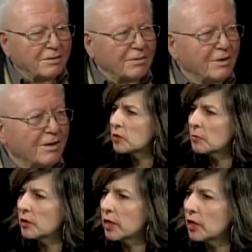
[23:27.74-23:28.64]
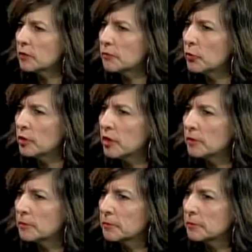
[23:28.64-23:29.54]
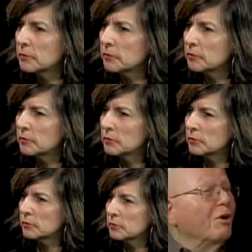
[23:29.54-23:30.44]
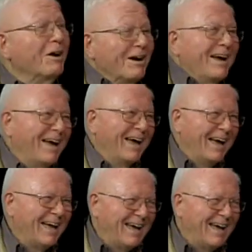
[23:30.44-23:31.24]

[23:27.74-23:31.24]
miss most about California? The weather. yeah, I